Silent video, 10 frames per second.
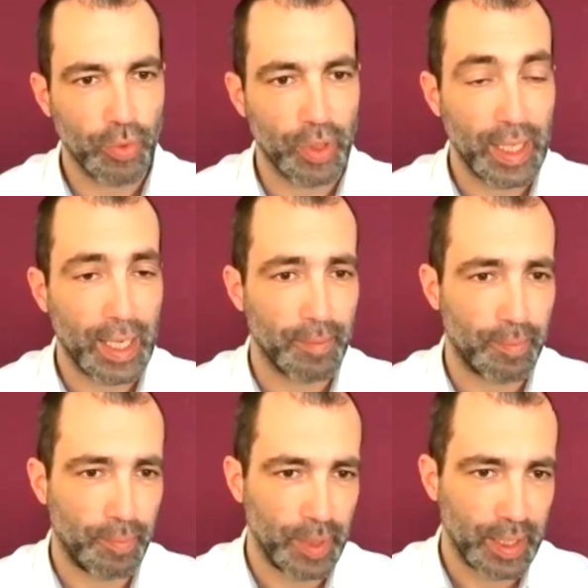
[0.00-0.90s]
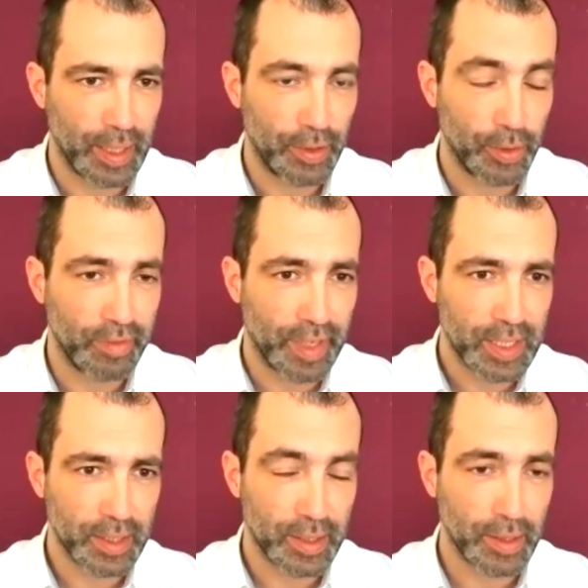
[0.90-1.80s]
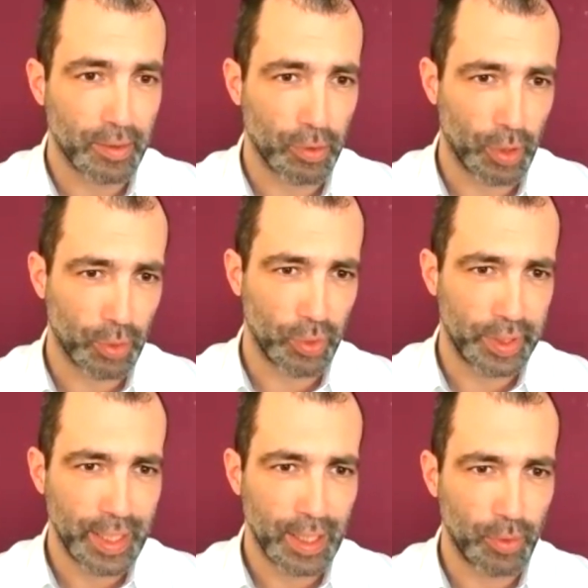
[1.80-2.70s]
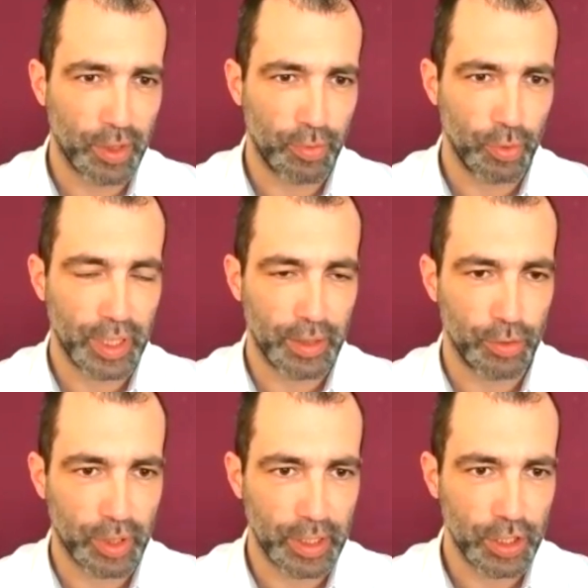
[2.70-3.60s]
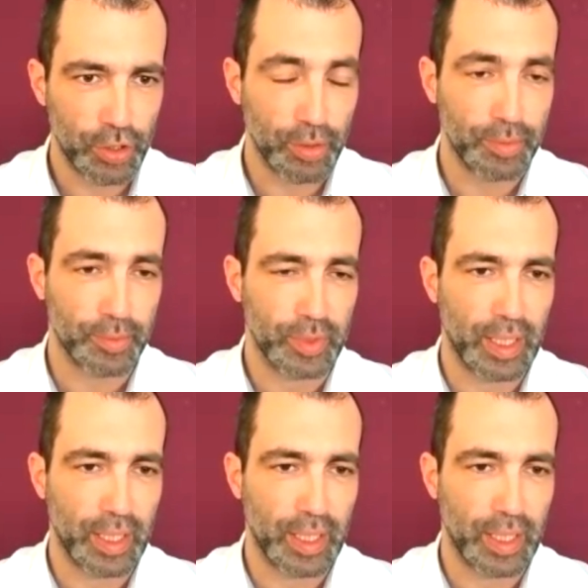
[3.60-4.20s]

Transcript: We are in a university where we deal with food and nutrition,